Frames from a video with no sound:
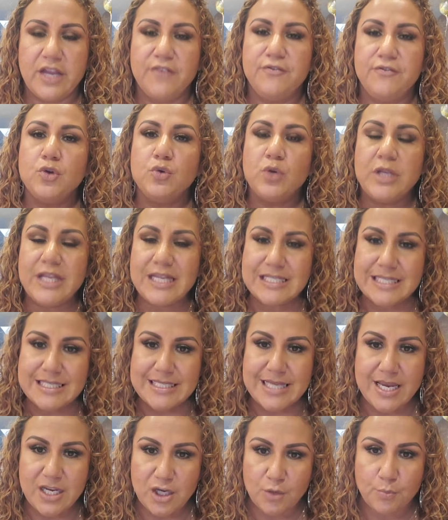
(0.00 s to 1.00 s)
if you need to
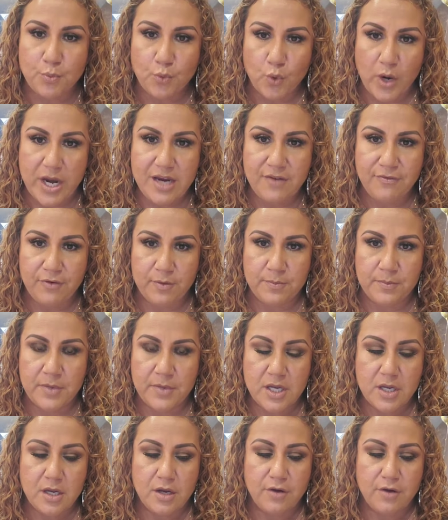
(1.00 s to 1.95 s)
take a break from